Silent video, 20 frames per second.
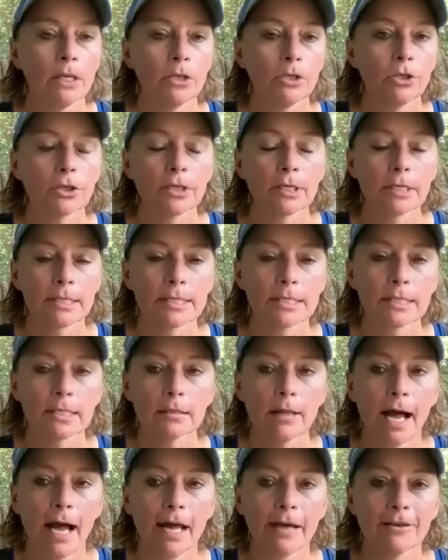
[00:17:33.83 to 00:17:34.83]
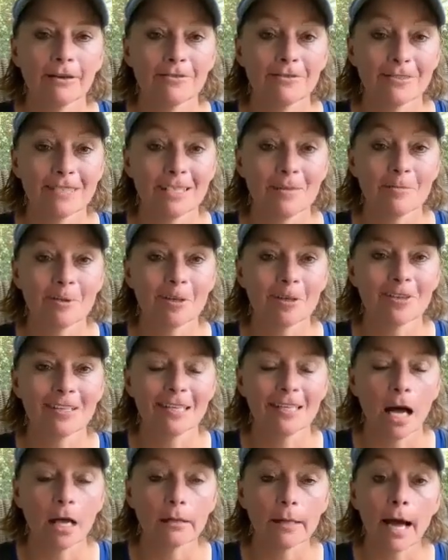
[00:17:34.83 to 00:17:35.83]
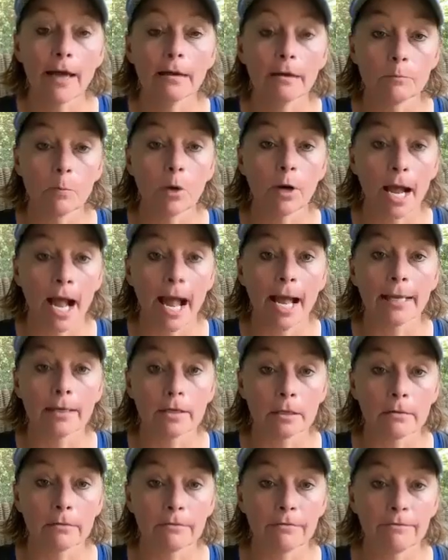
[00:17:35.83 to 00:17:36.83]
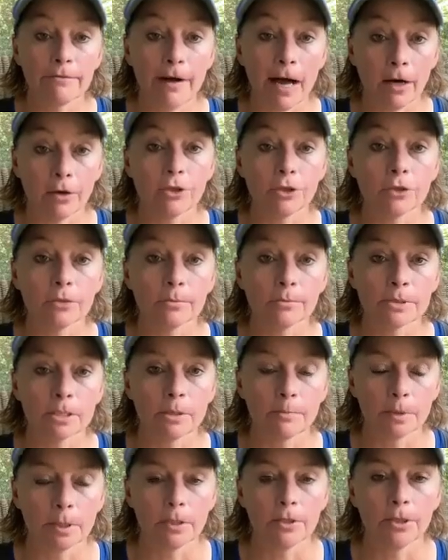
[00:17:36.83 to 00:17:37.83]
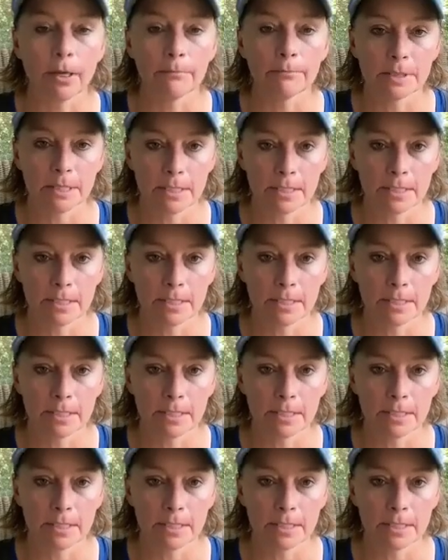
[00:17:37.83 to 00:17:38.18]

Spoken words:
you're going to see typically a lot of more higher volume to build up to these,